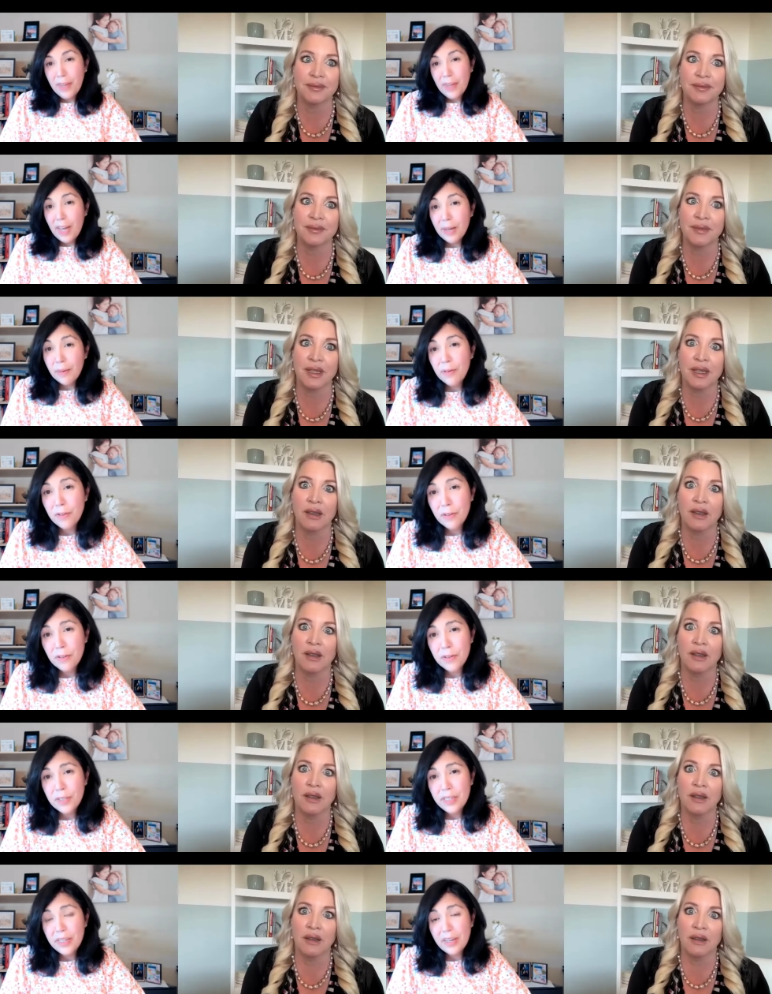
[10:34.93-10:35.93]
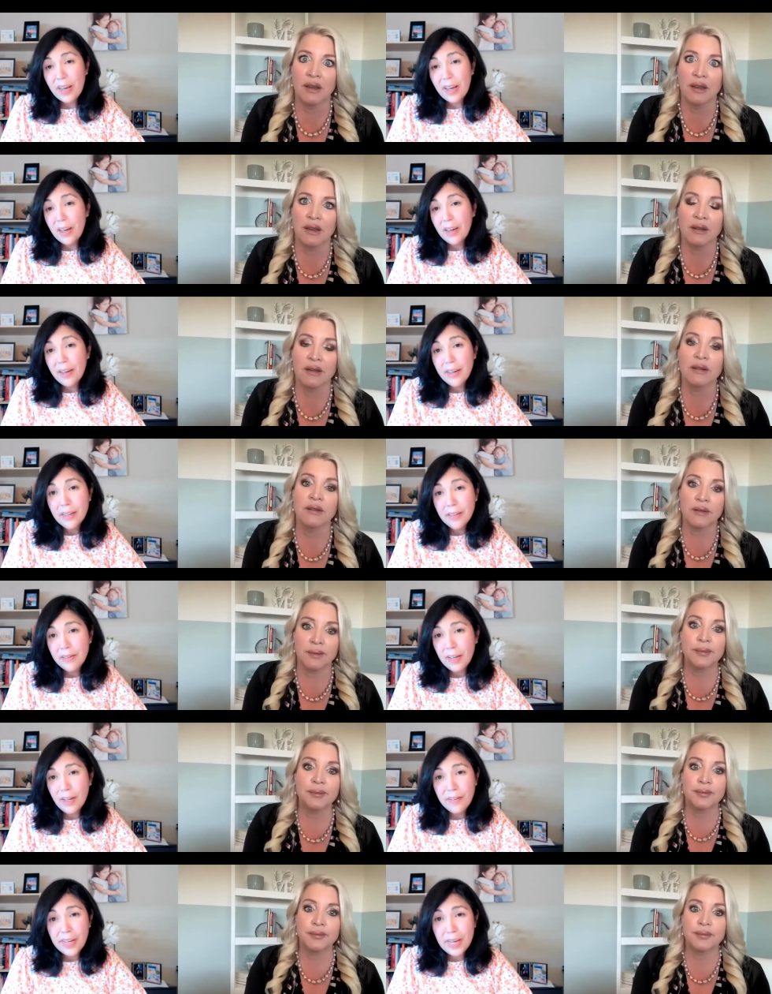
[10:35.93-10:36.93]
Speaker 1: Absolutely. I
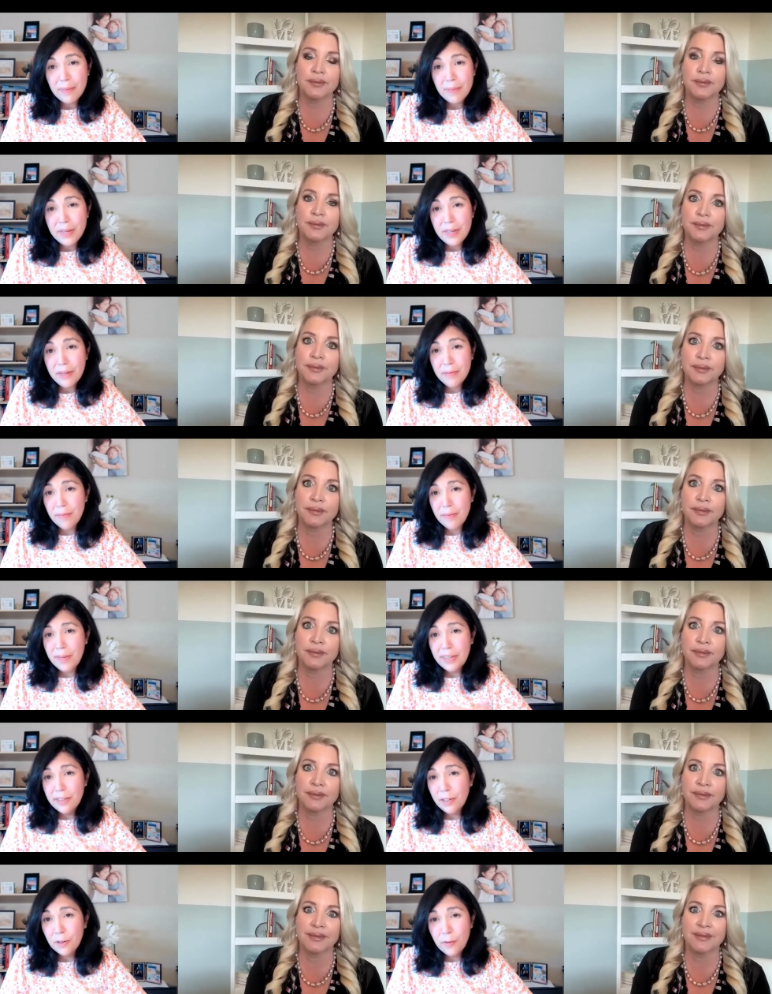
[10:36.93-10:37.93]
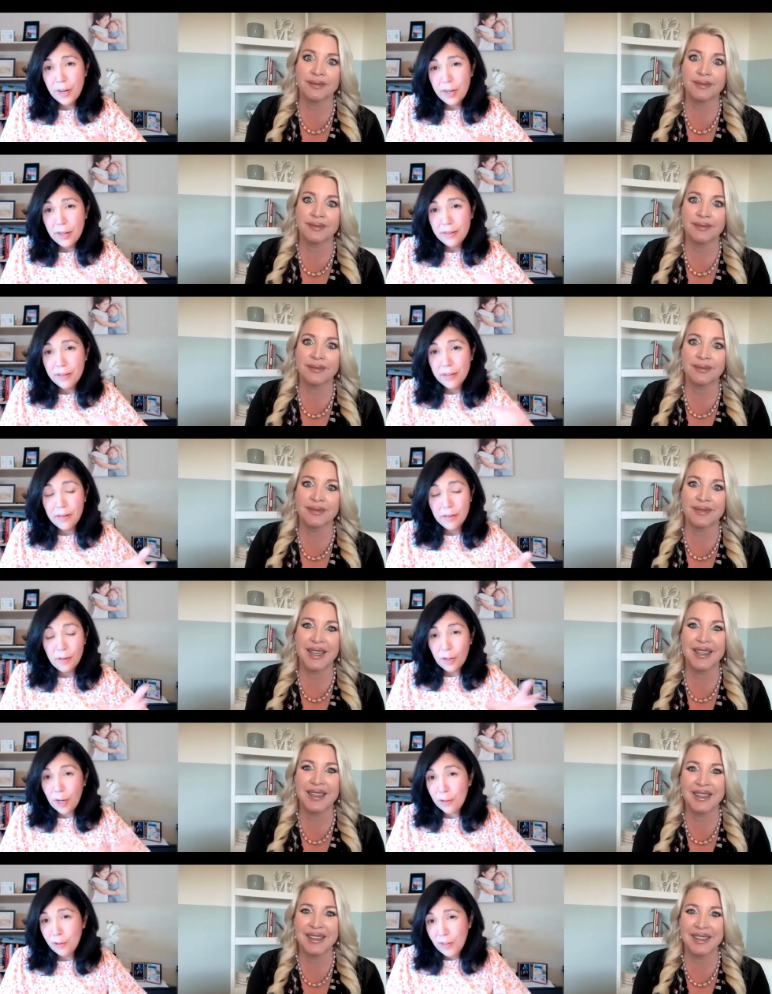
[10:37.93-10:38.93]
tell Tammy, my dear friend, so
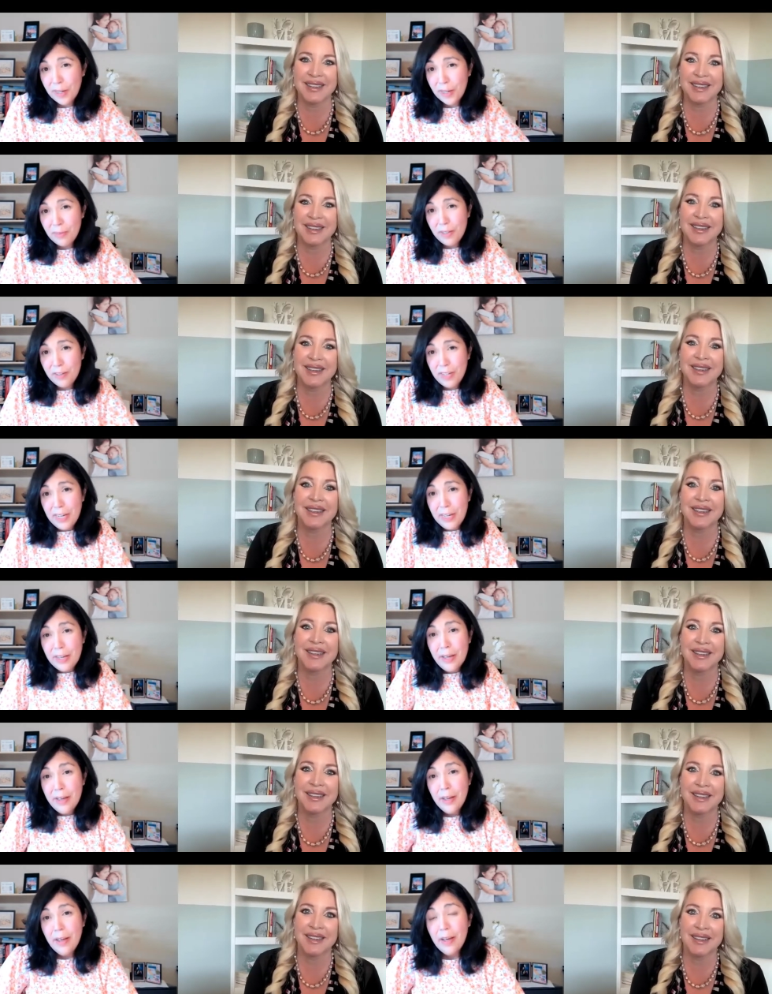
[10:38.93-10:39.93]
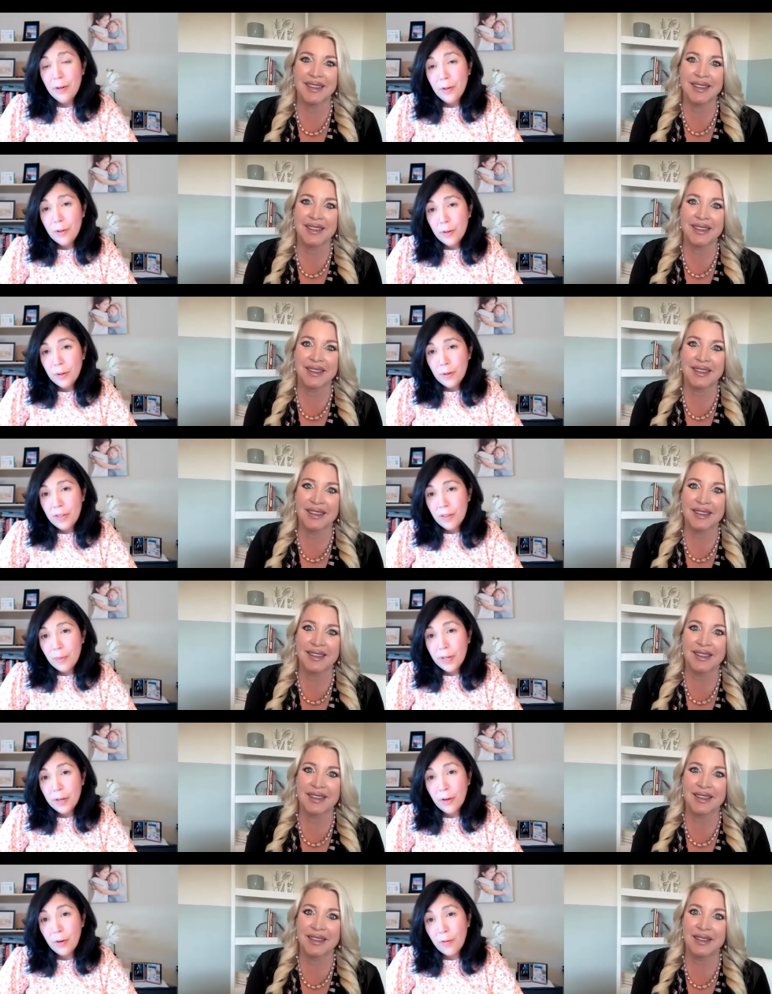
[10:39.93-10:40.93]
Dr. Tammy Ching, who is
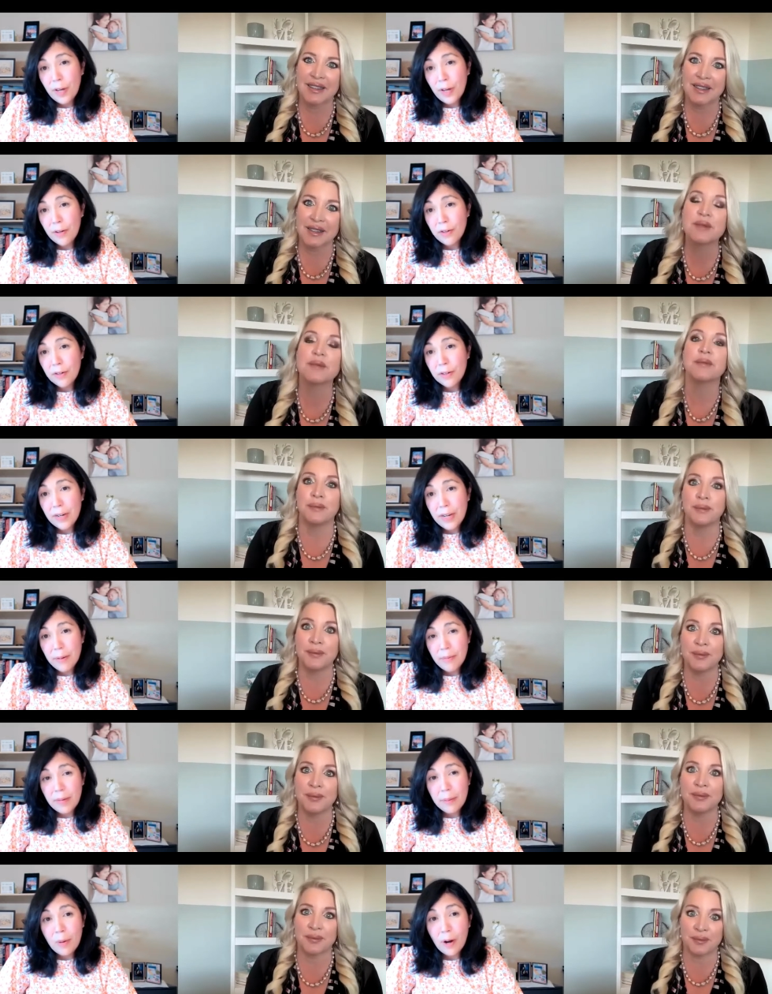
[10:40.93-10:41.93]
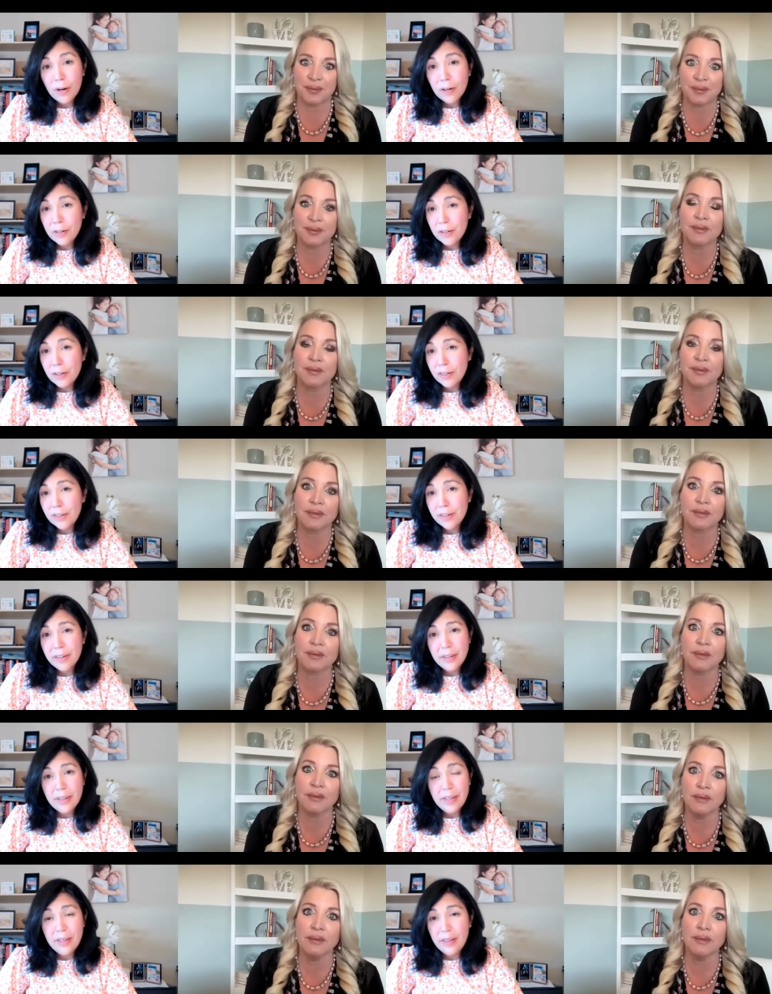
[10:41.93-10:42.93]
my co founder and my
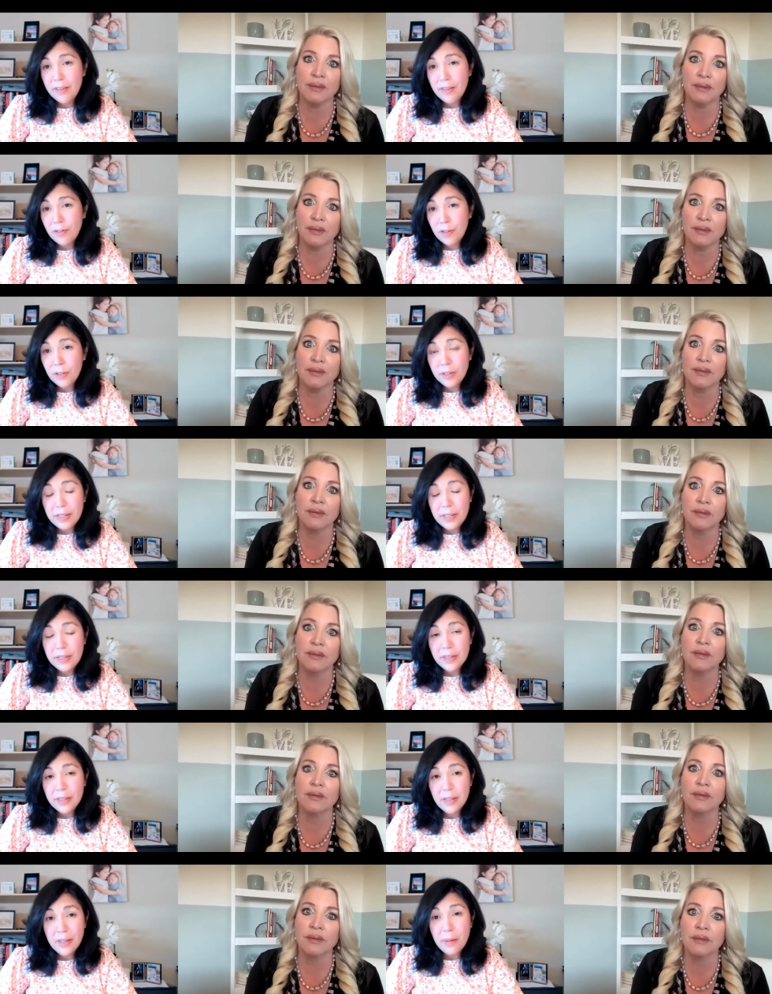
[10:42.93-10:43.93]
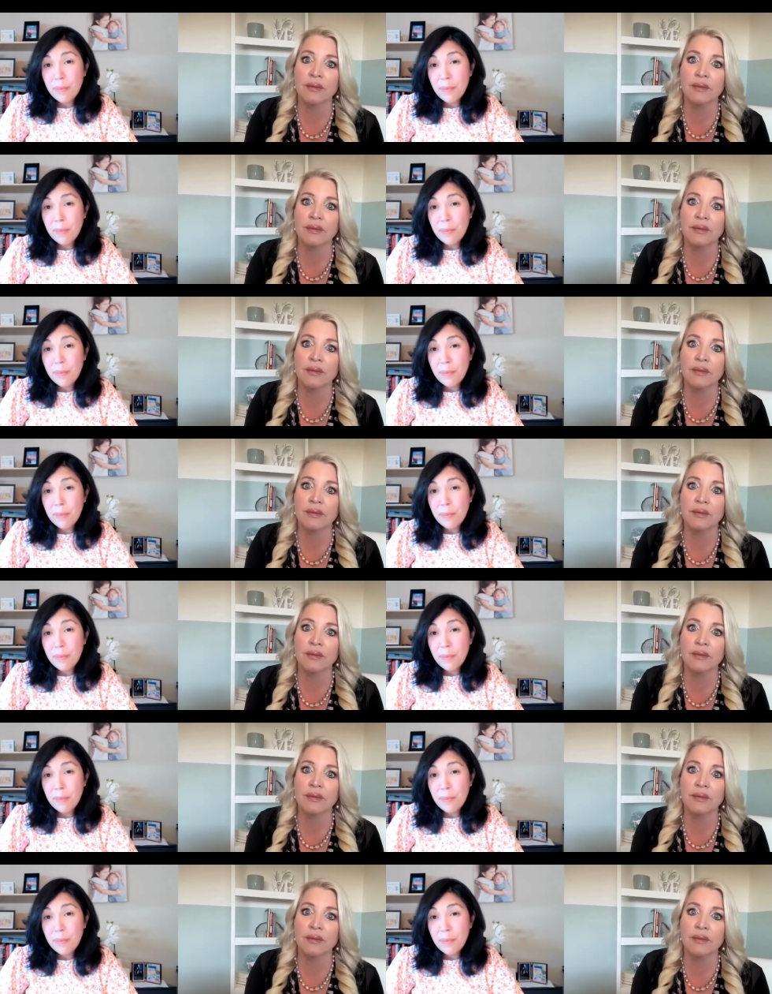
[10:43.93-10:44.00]
partner in this journey.